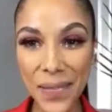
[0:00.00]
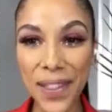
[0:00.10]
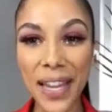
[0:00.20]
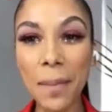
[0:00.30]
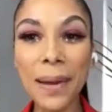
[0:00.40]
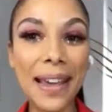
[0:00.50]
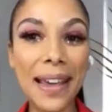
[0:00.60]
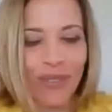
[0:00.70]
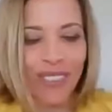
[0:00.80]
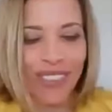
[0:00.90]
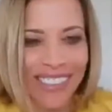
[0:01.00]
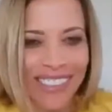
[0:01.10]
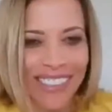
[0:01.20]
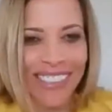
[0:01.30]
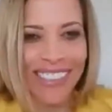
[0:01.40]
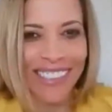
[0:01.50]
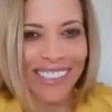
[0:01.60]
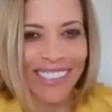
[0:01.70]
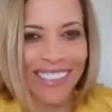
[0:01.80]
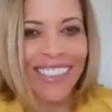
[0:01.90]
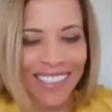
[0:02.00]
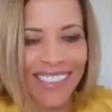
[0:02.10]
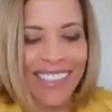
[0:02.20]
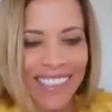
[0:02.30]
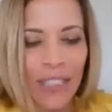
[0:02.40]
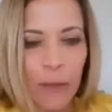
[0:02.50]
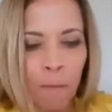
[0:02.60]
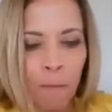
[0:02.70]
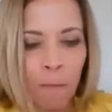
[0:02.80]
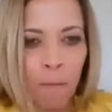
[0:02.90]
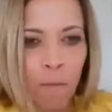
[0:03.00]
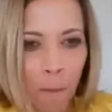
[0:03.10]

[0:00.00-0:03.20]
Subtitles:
where they could character and make people laugh.